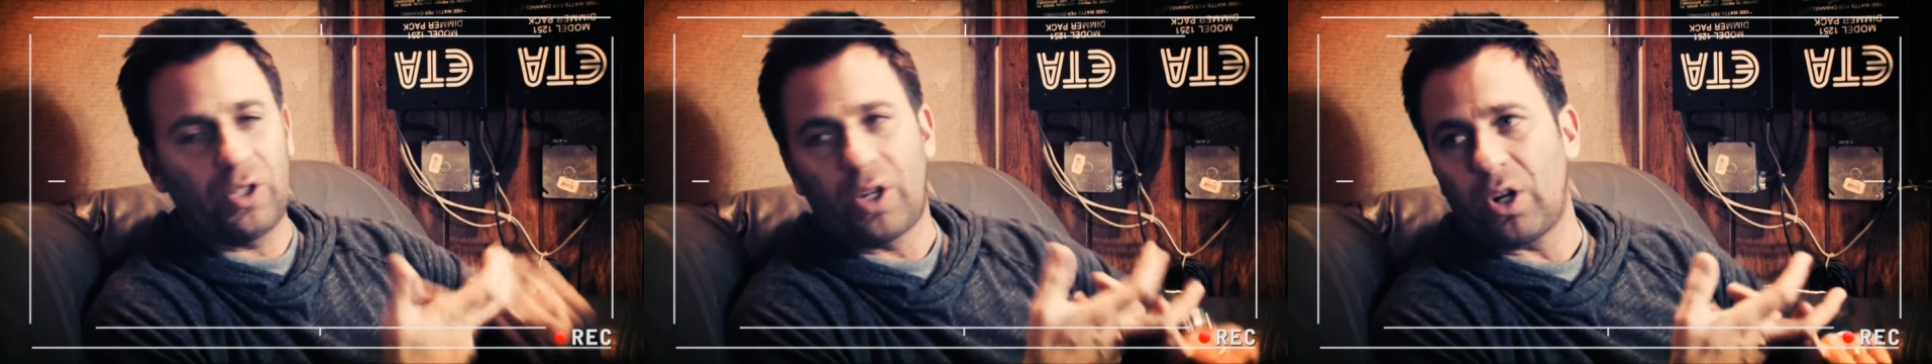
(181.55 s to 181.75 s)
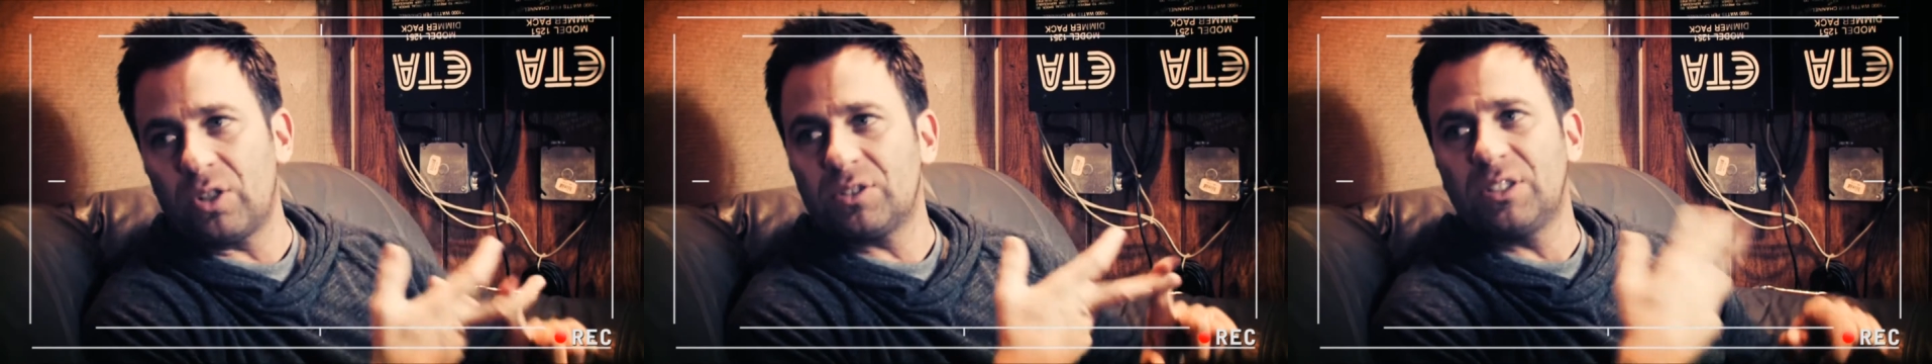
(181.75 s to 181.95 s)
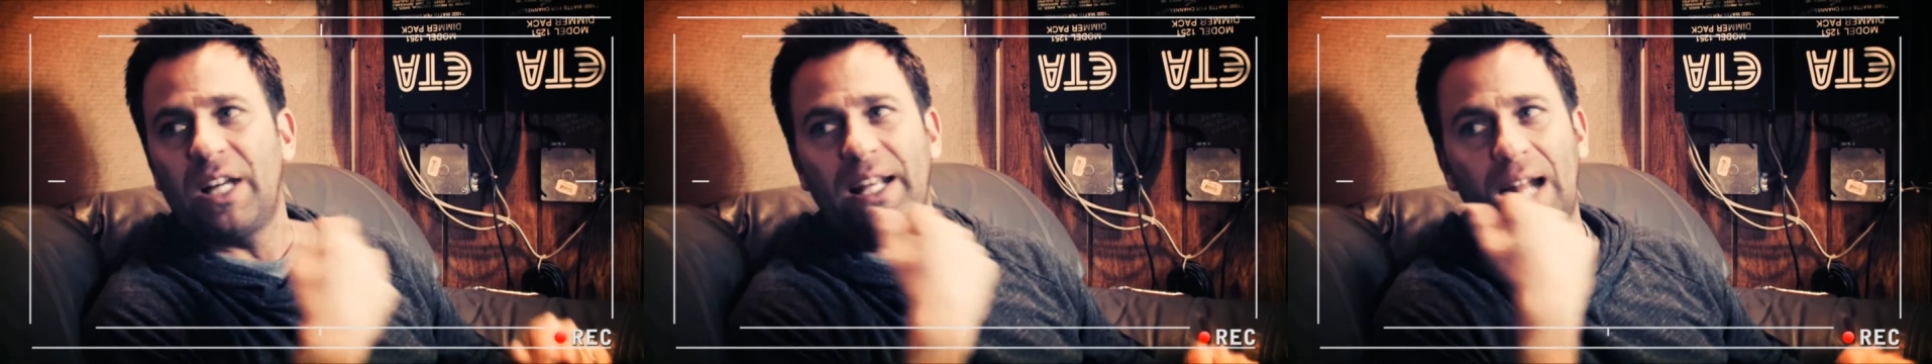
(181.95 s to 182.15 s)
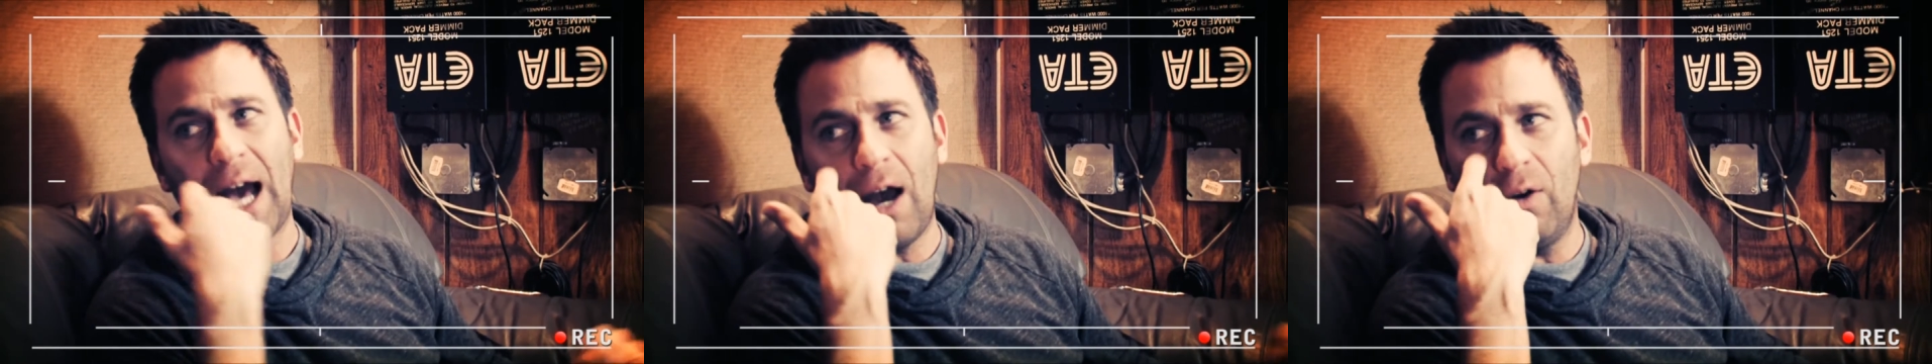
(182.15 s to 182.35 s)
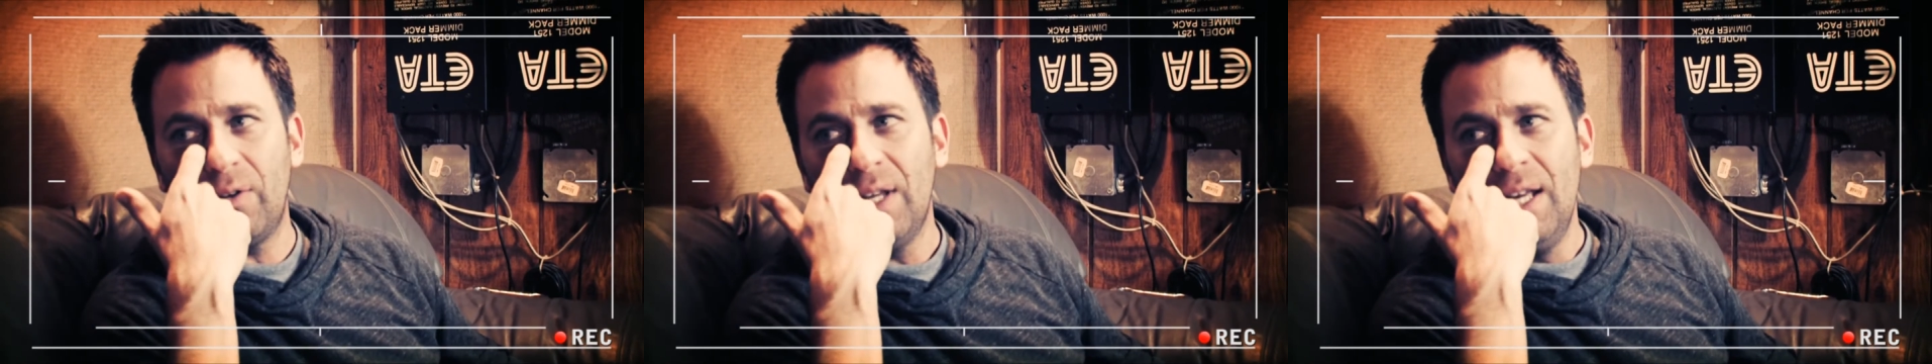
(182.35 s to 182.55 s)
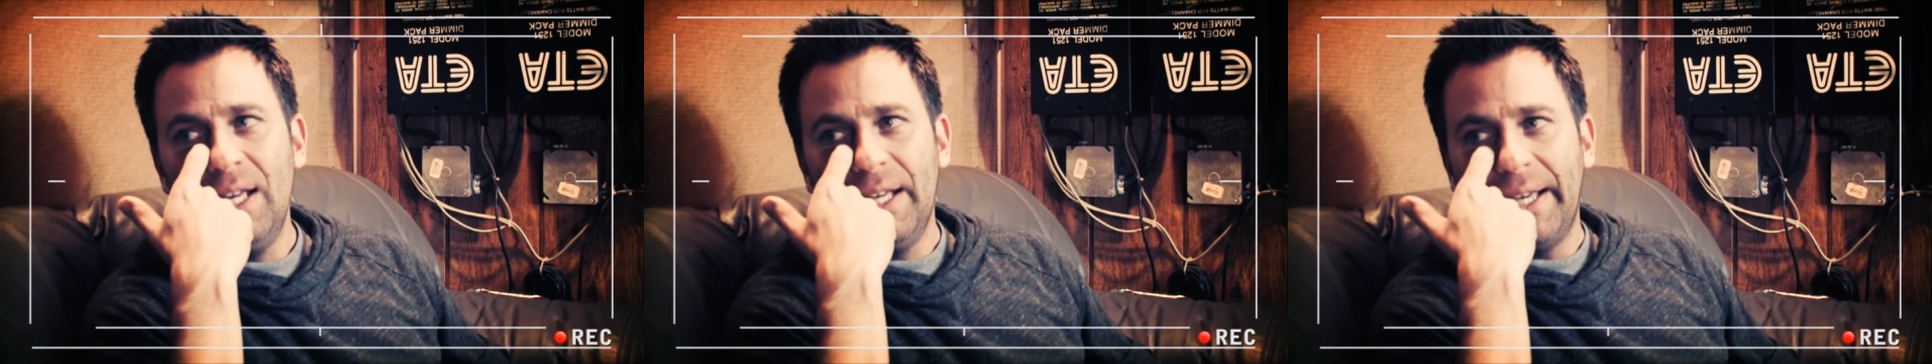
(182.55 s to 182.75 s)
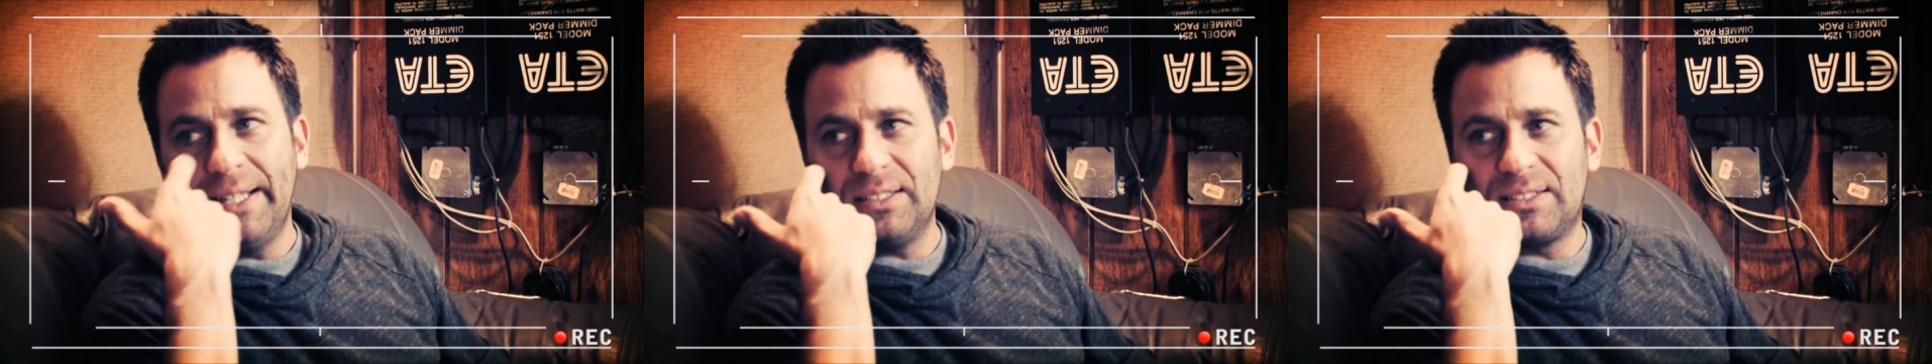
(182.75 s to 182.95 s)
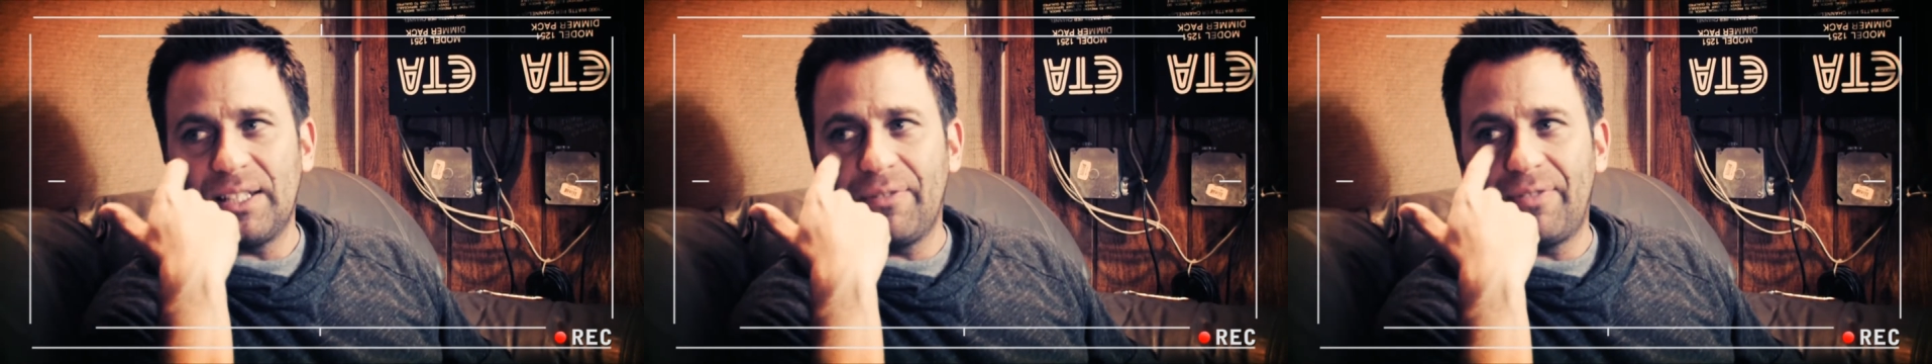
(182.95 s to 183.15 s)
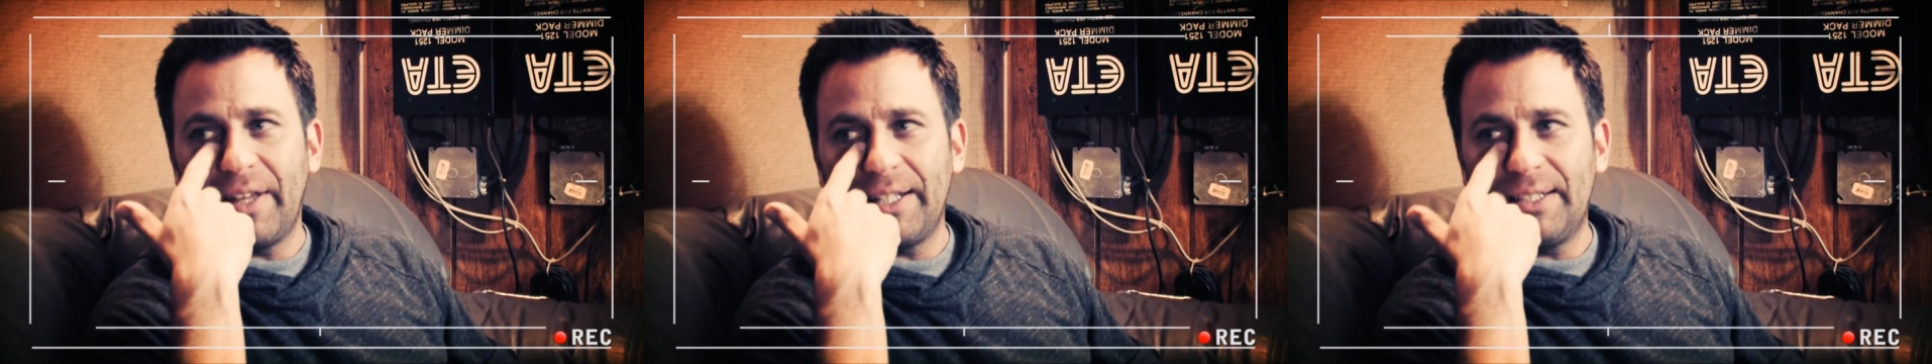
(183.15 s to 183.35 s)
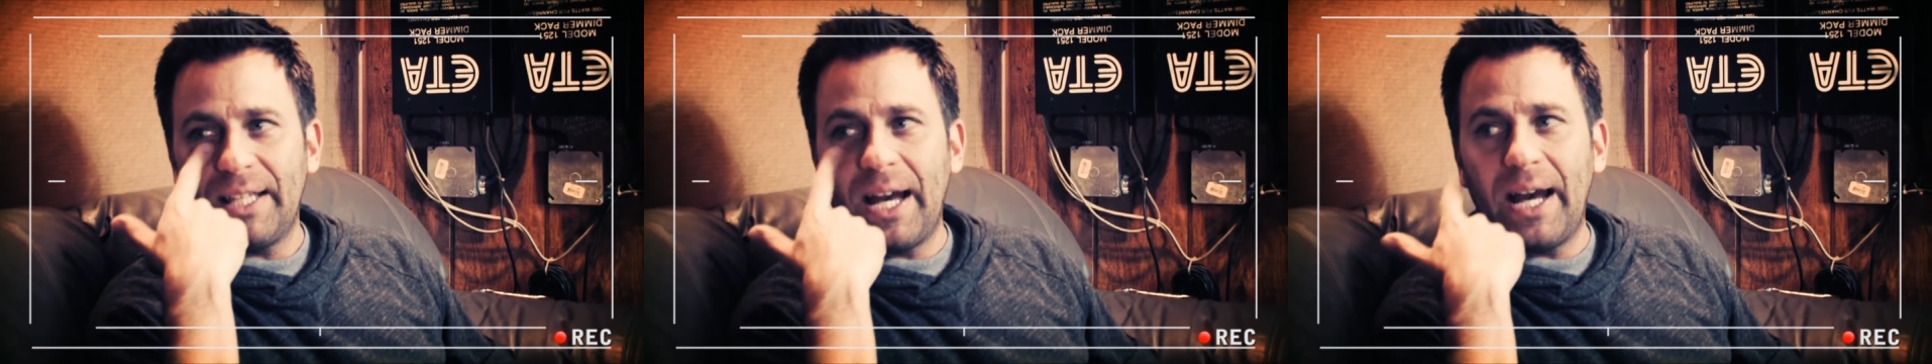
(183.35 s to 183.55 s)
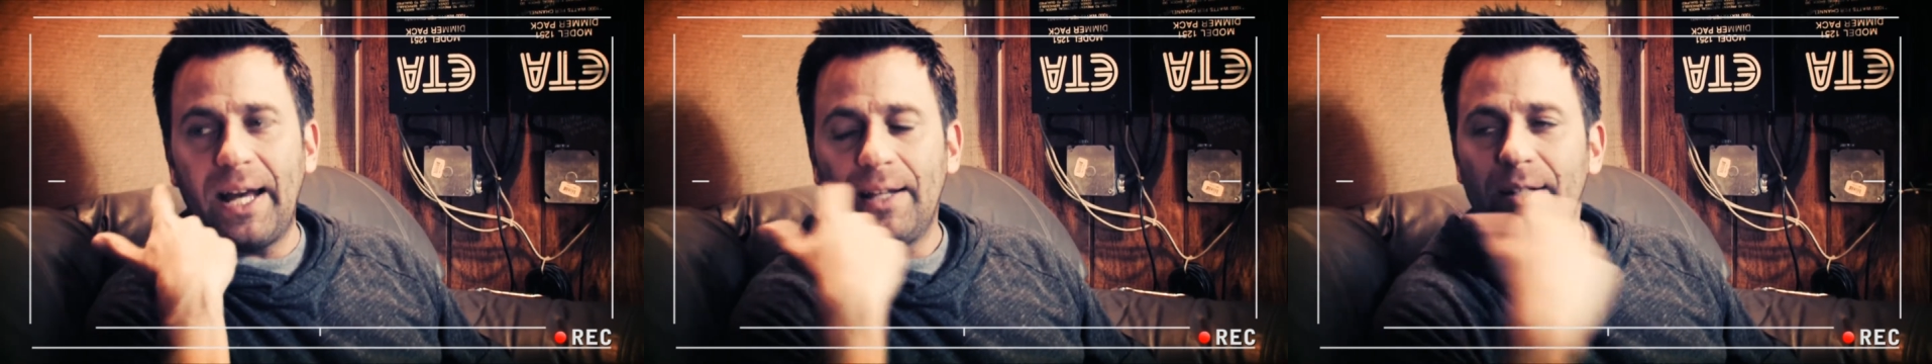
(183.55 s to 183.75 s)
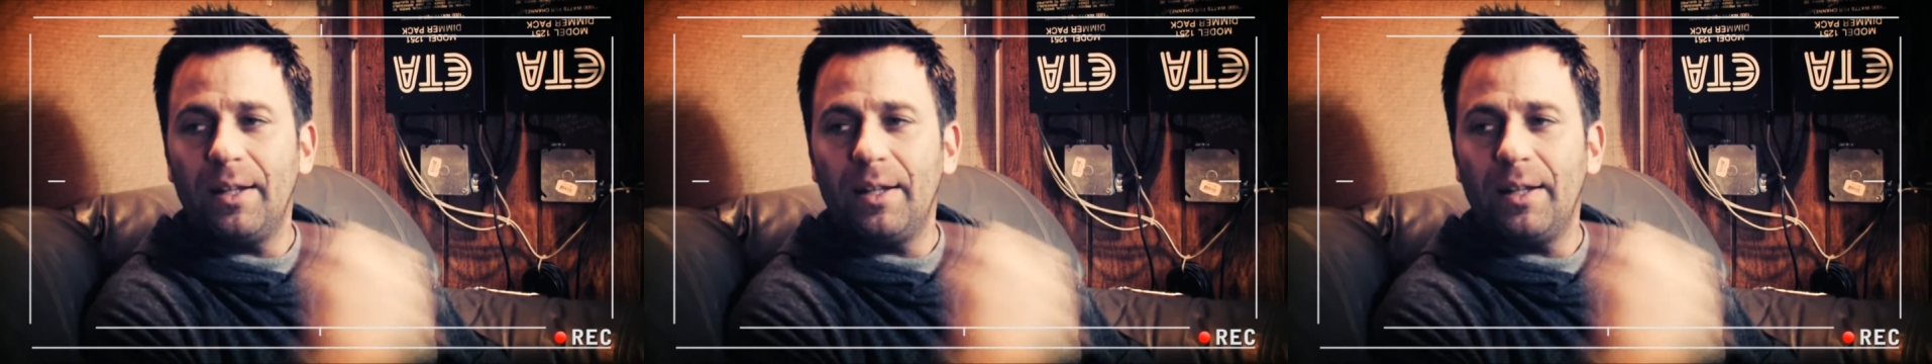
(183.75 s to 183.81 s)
girls' night out and stuff like that.